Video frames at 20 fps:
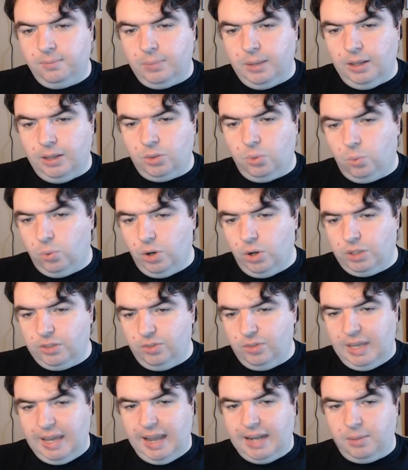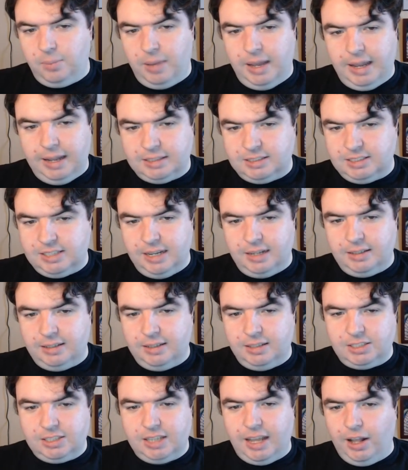In the world of the anime, it's set in
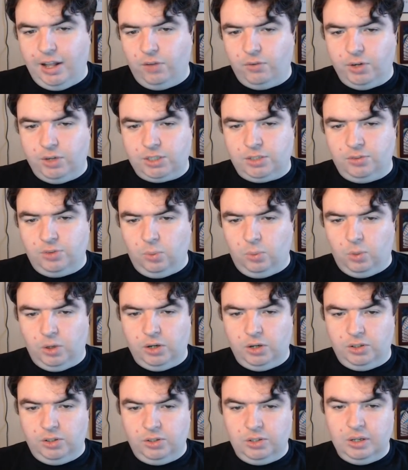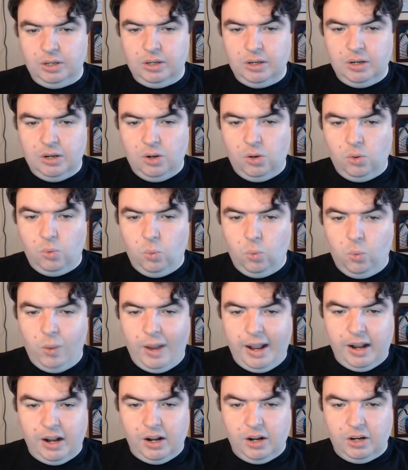a scale version of the world
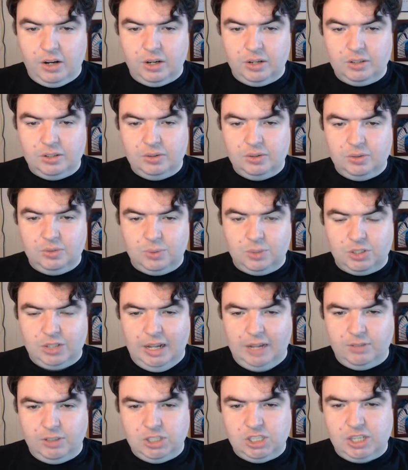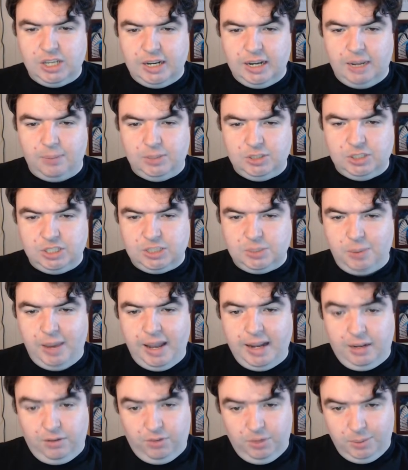where novel setup is
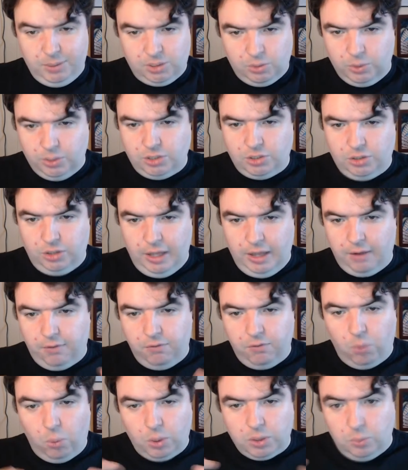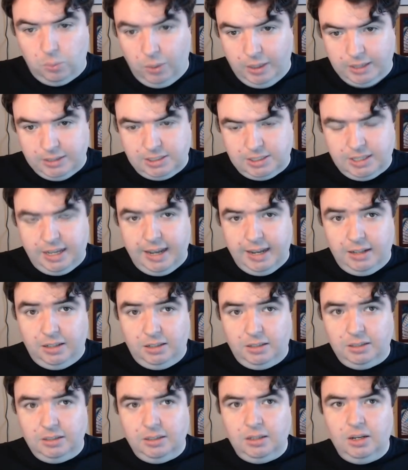expanding from its original, like, 4-to-1
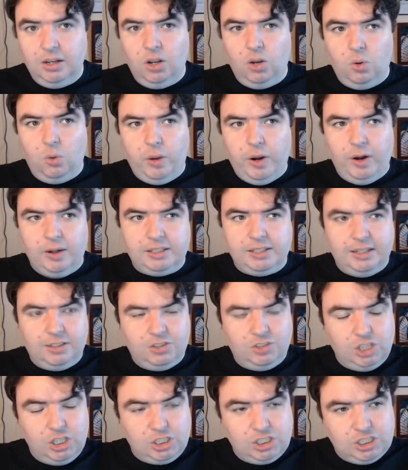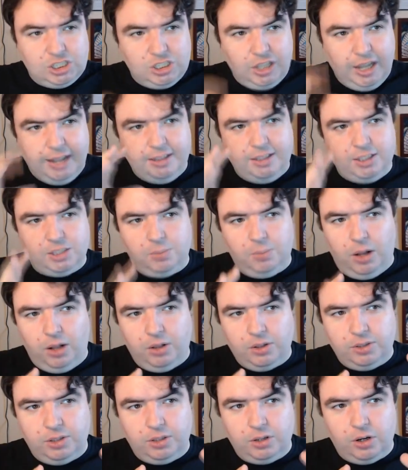scale, where it's, like, just slightly
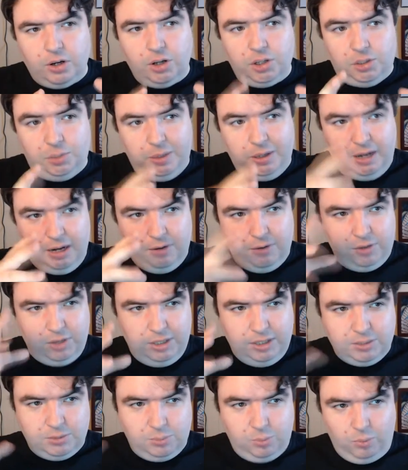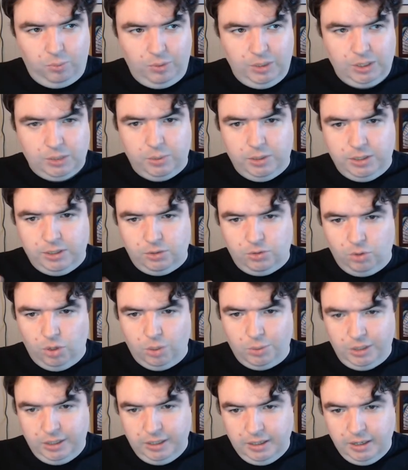smaller than Earth, but everything is where it is
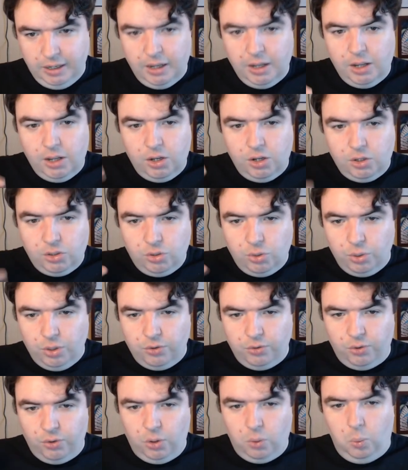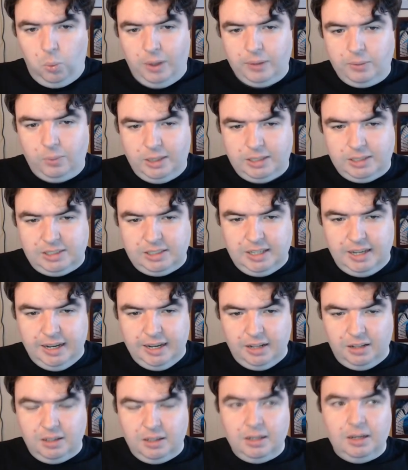normally, to the full 1-1
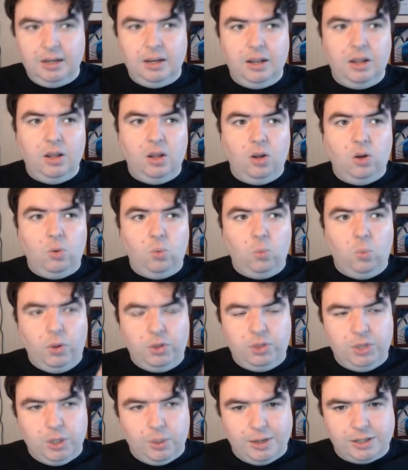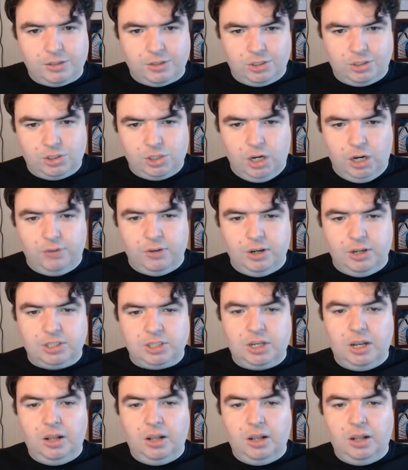scale, with the original servers